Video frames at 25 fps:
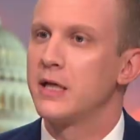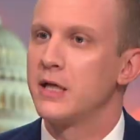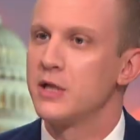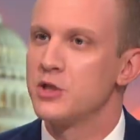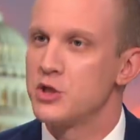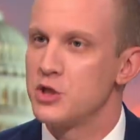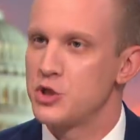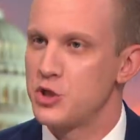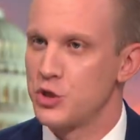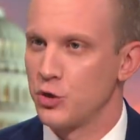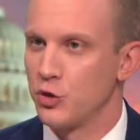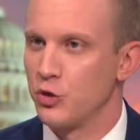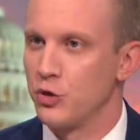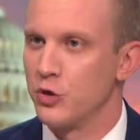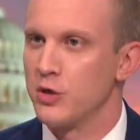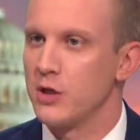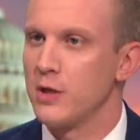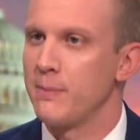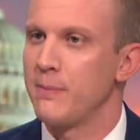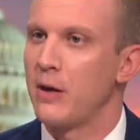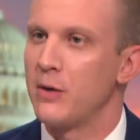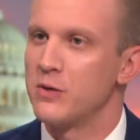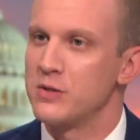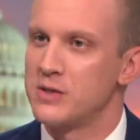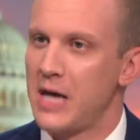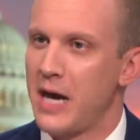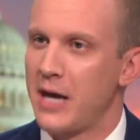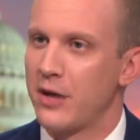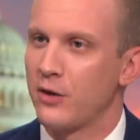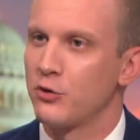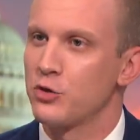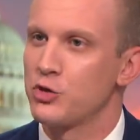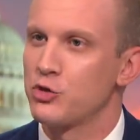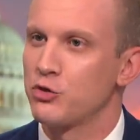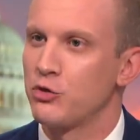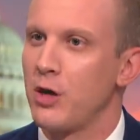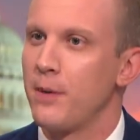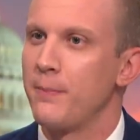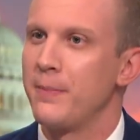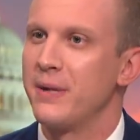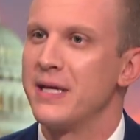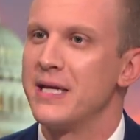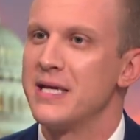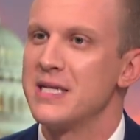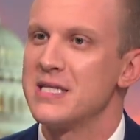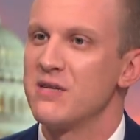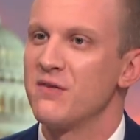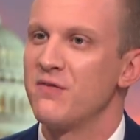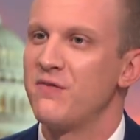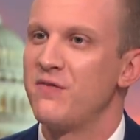concerned about Donald Trump and
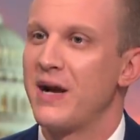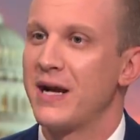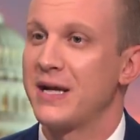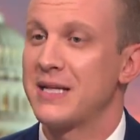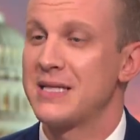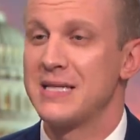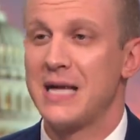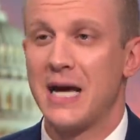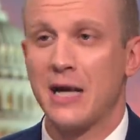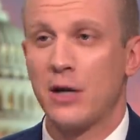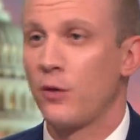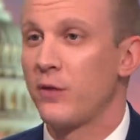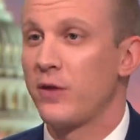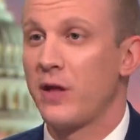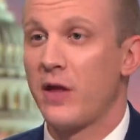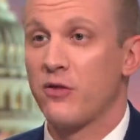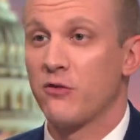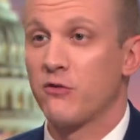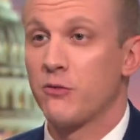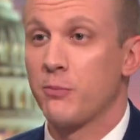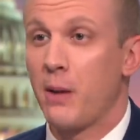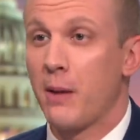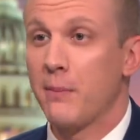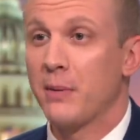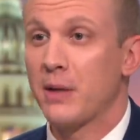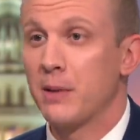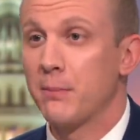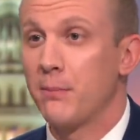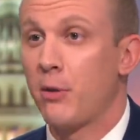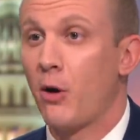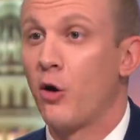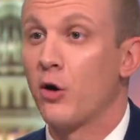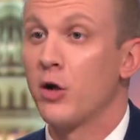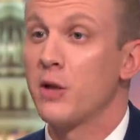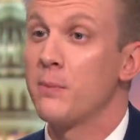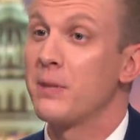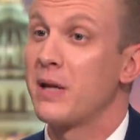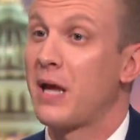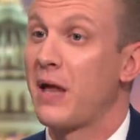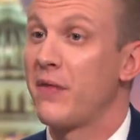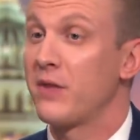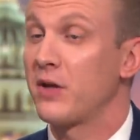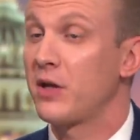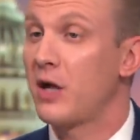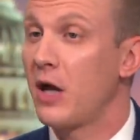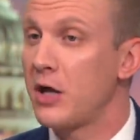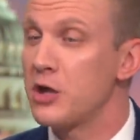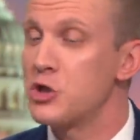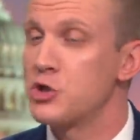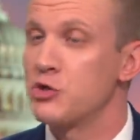his effect not only on the Republican Party but on the
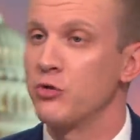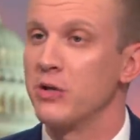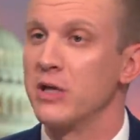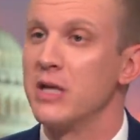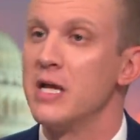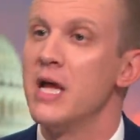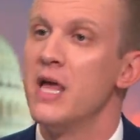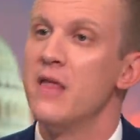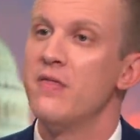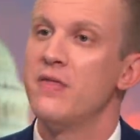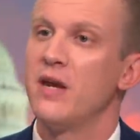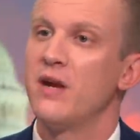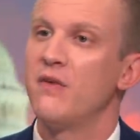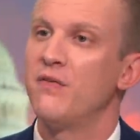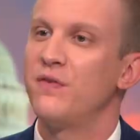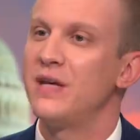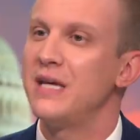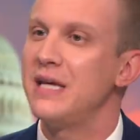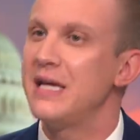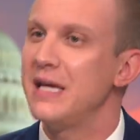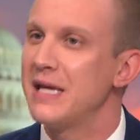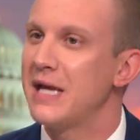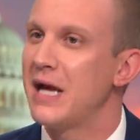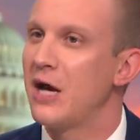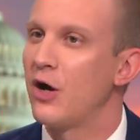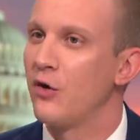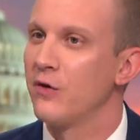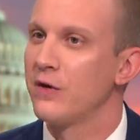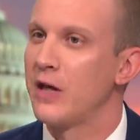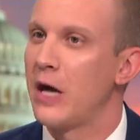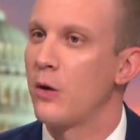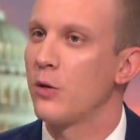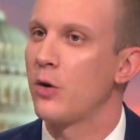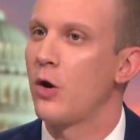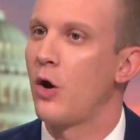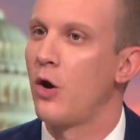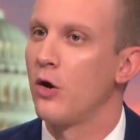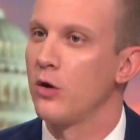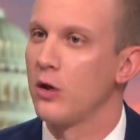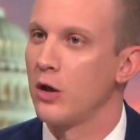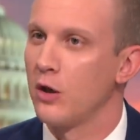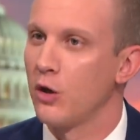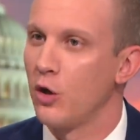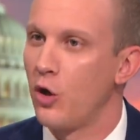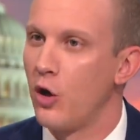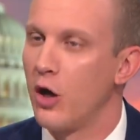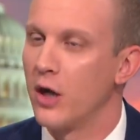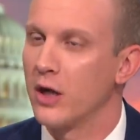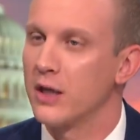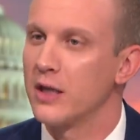country that if he had held out all
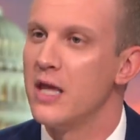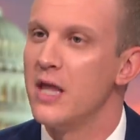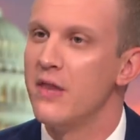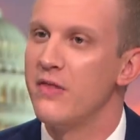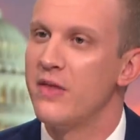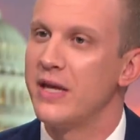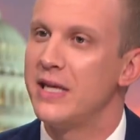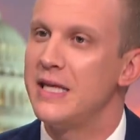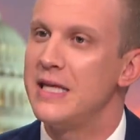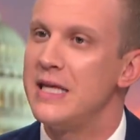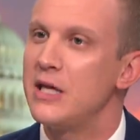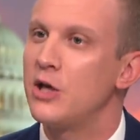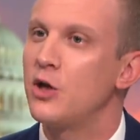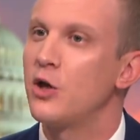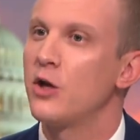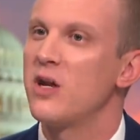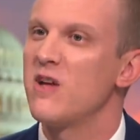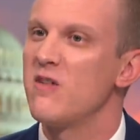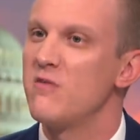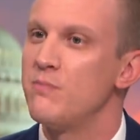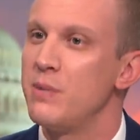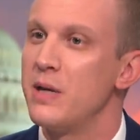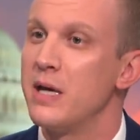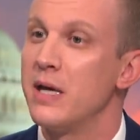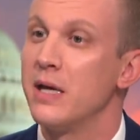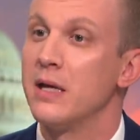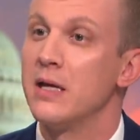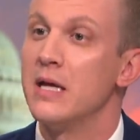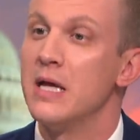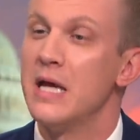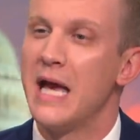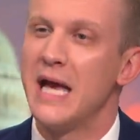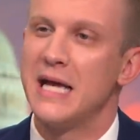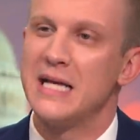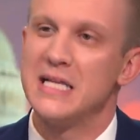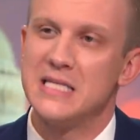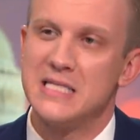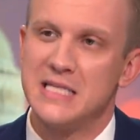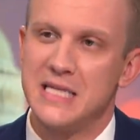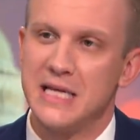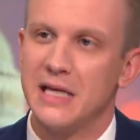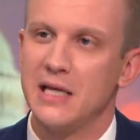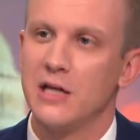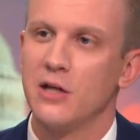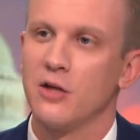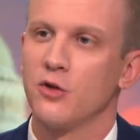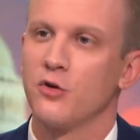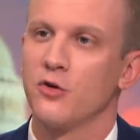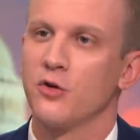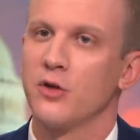along, that he could have been a
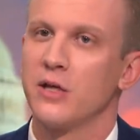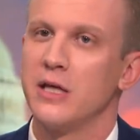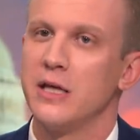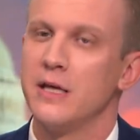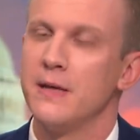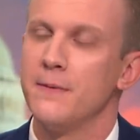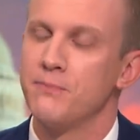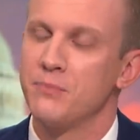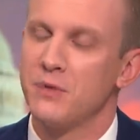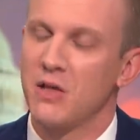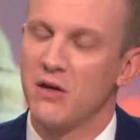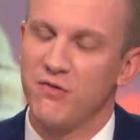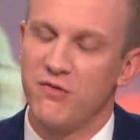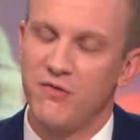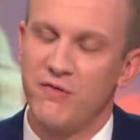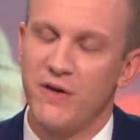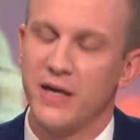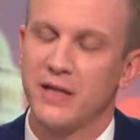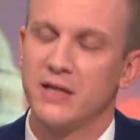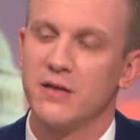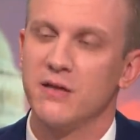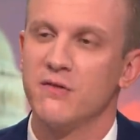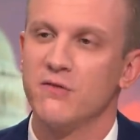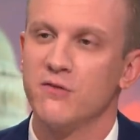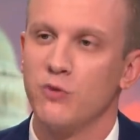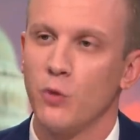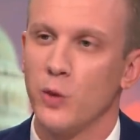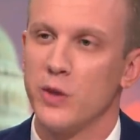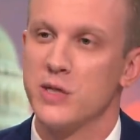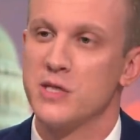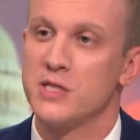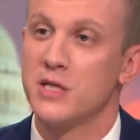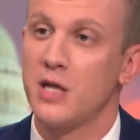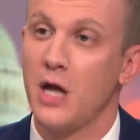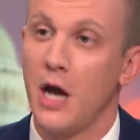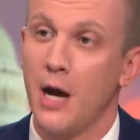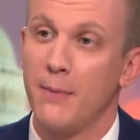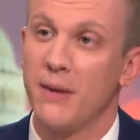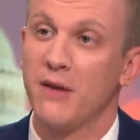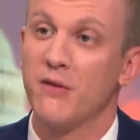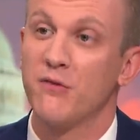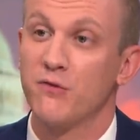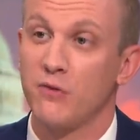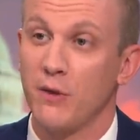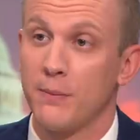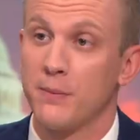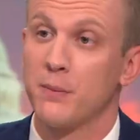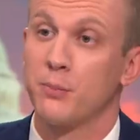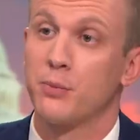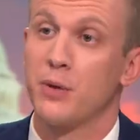singularly effective voice coming
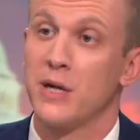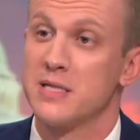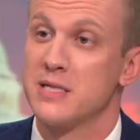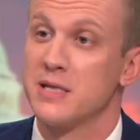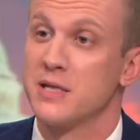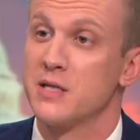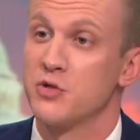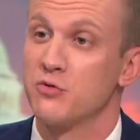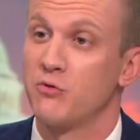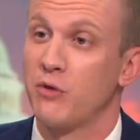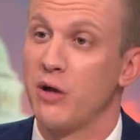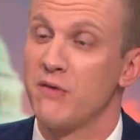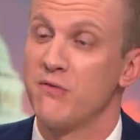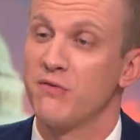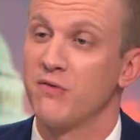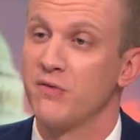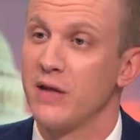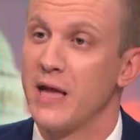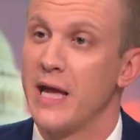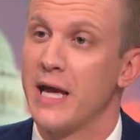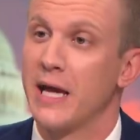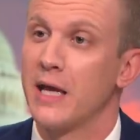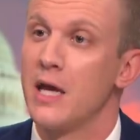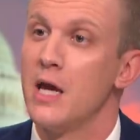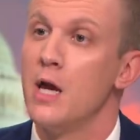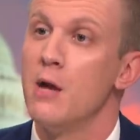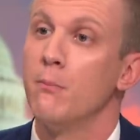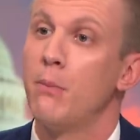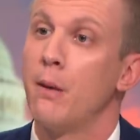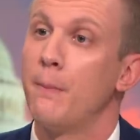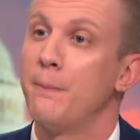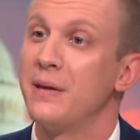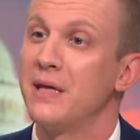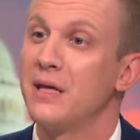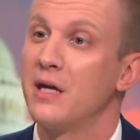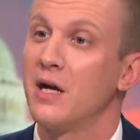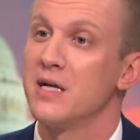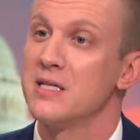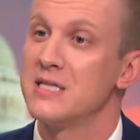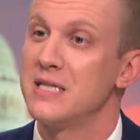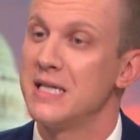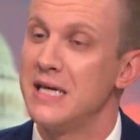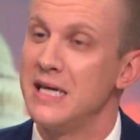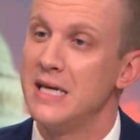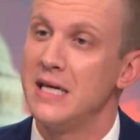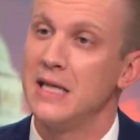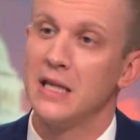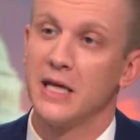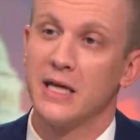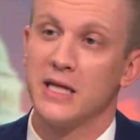from the president's right flank. But because
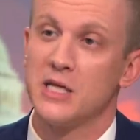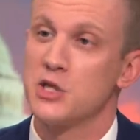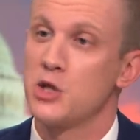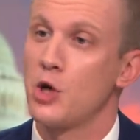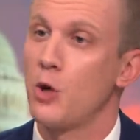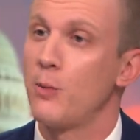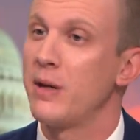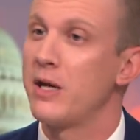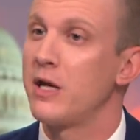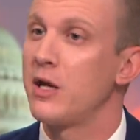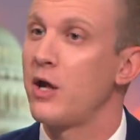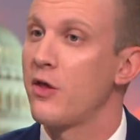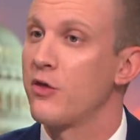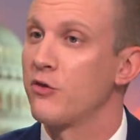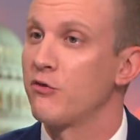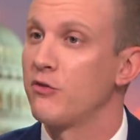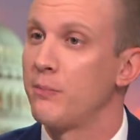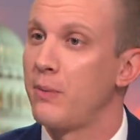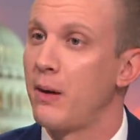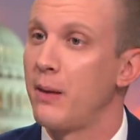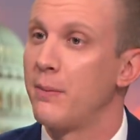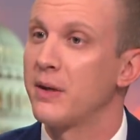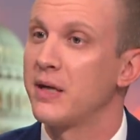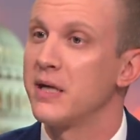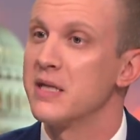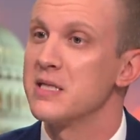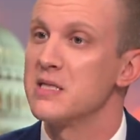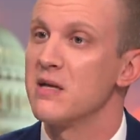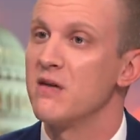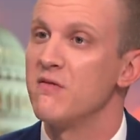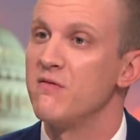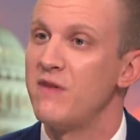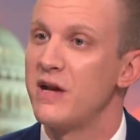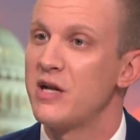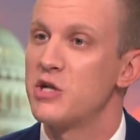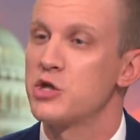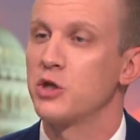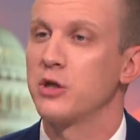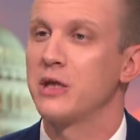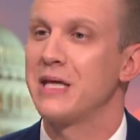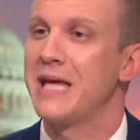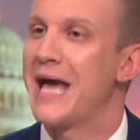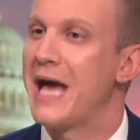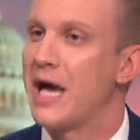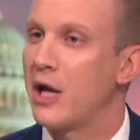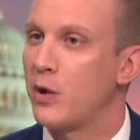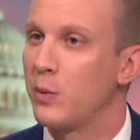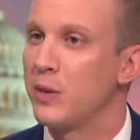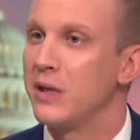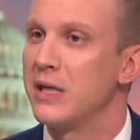he, like so many other Republicans, eventually
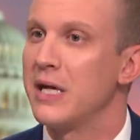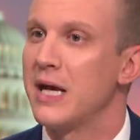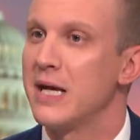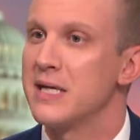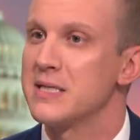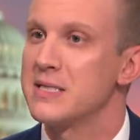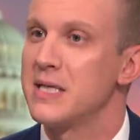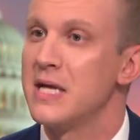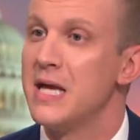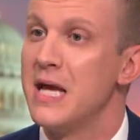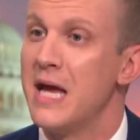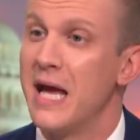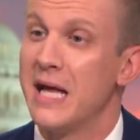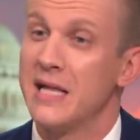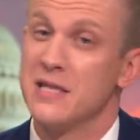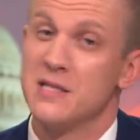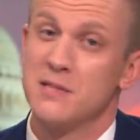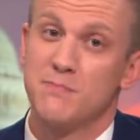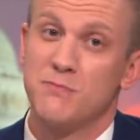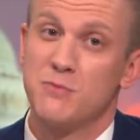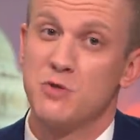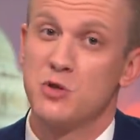acquiesced and